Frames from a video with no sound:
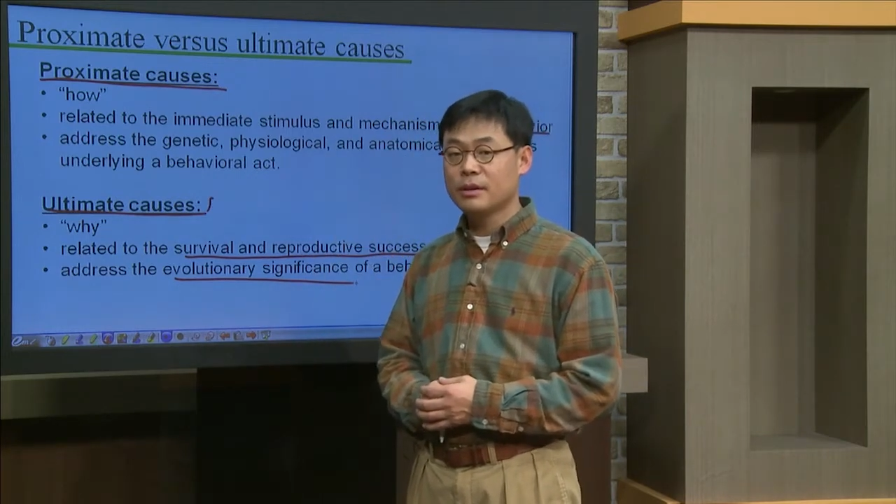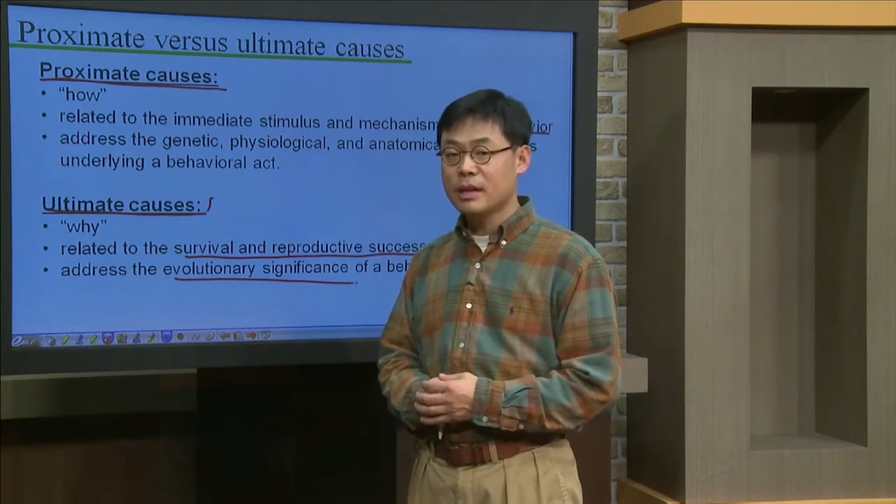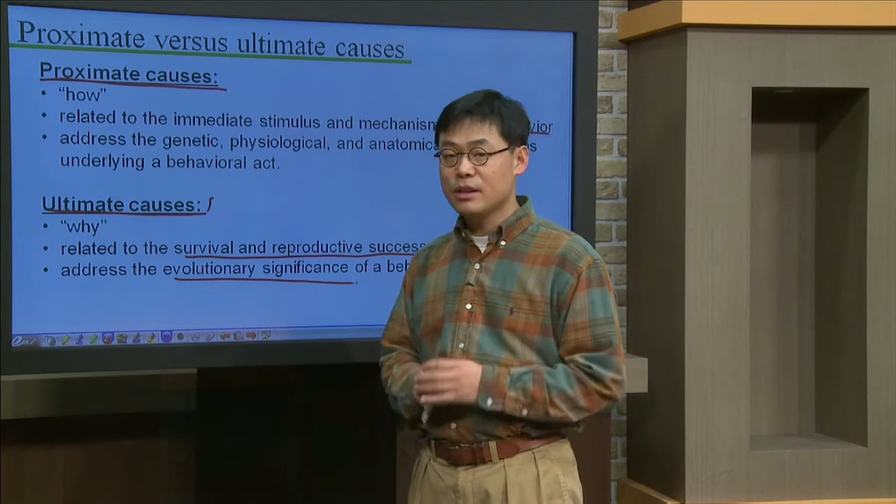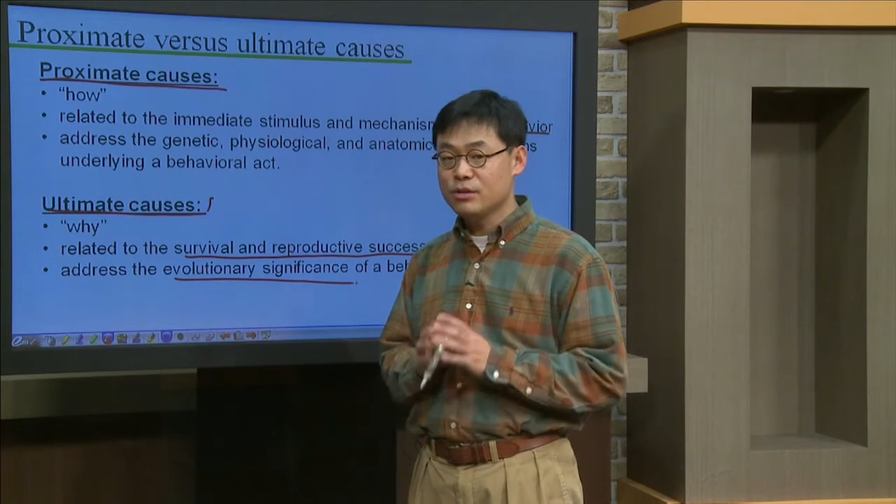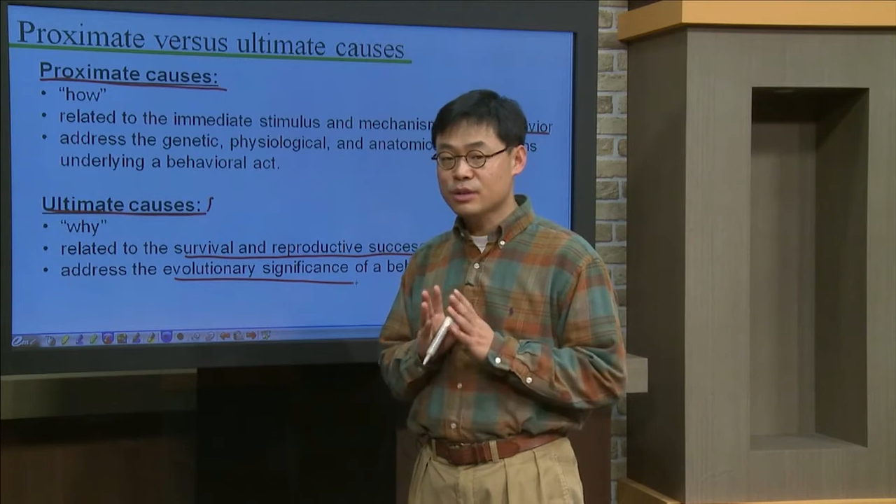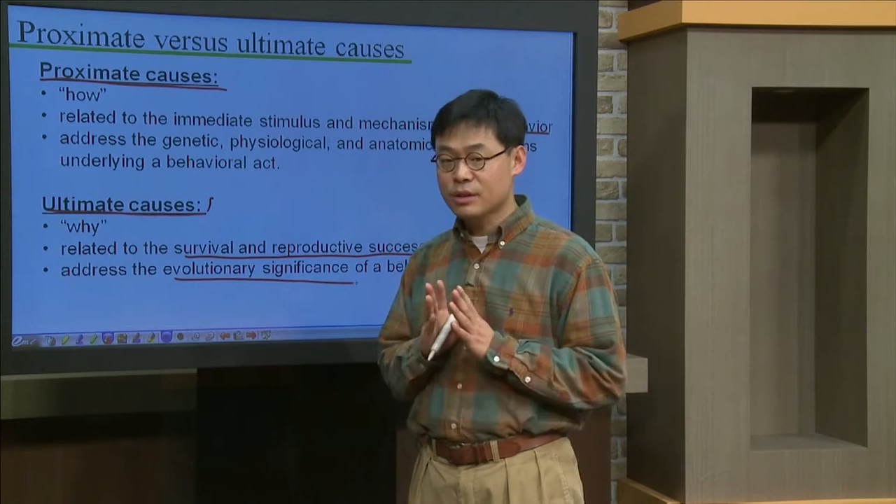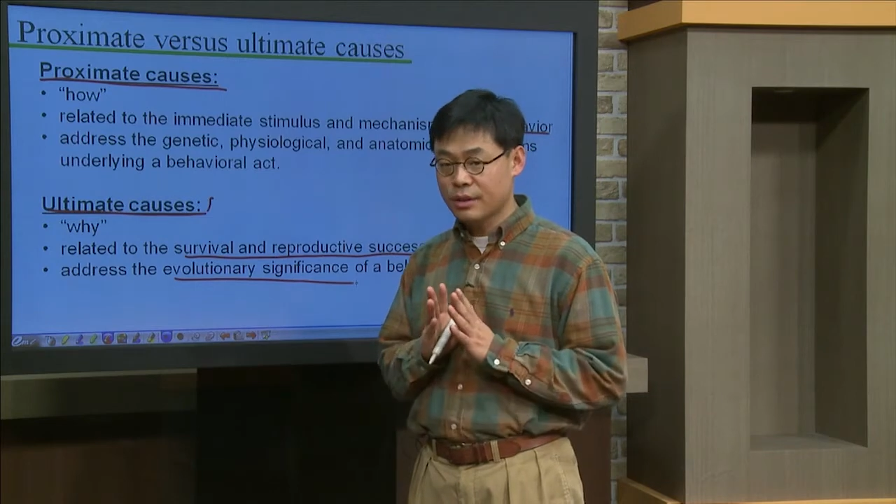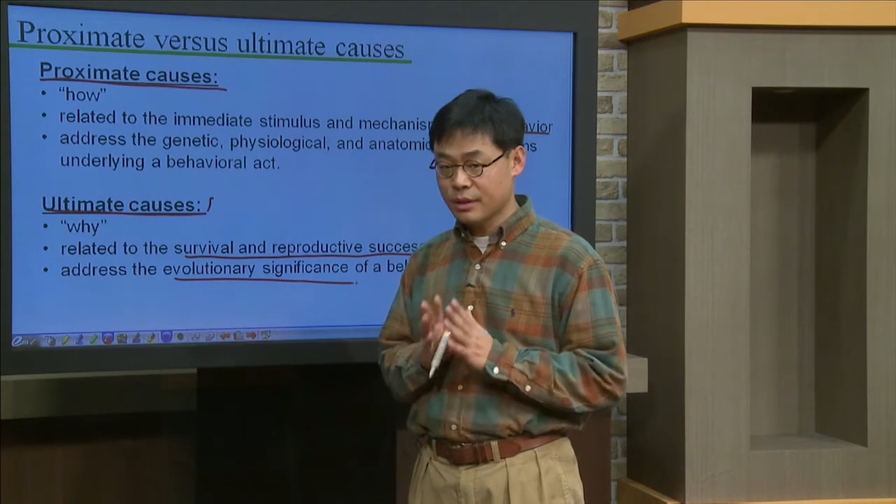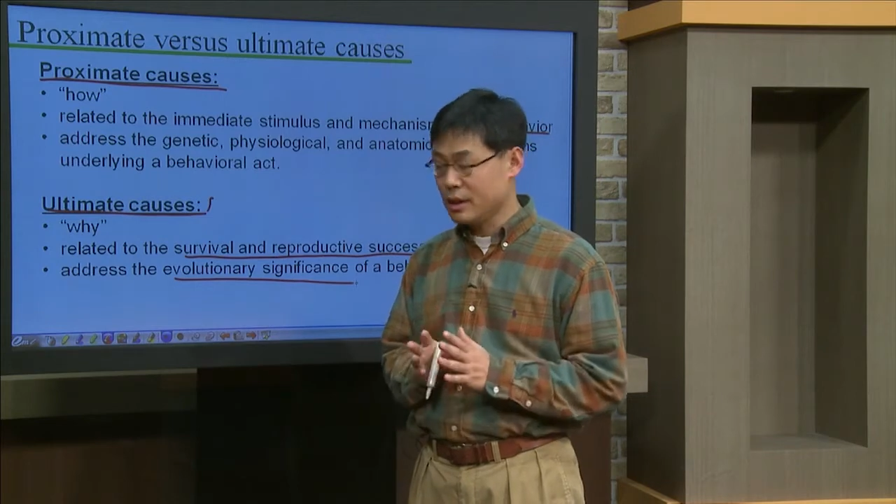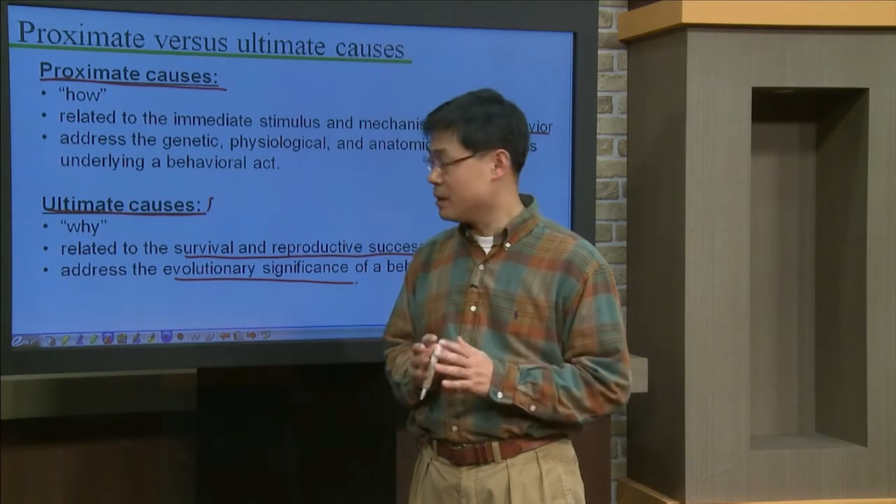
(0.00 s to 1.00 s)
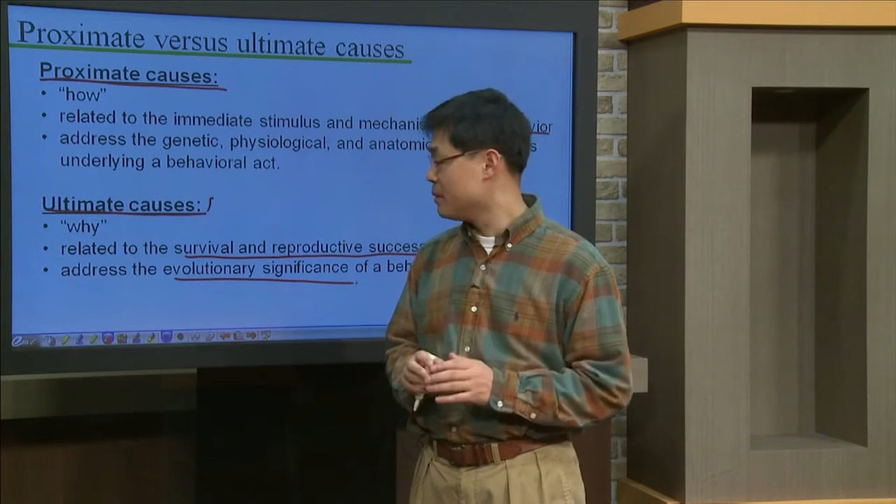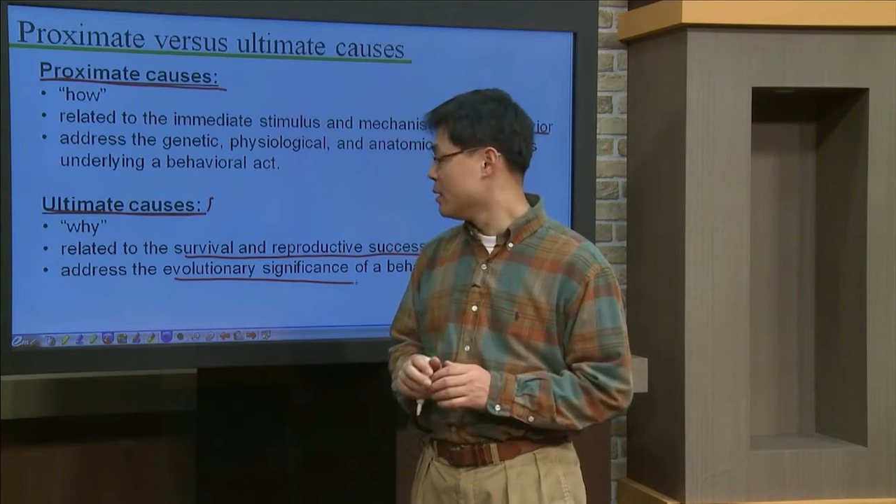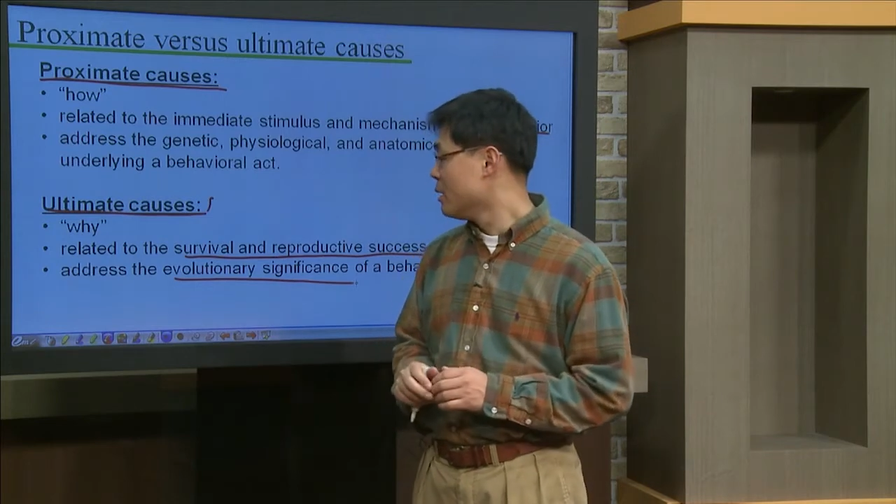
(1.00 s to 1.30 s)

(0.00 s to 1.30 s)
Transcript: that you study.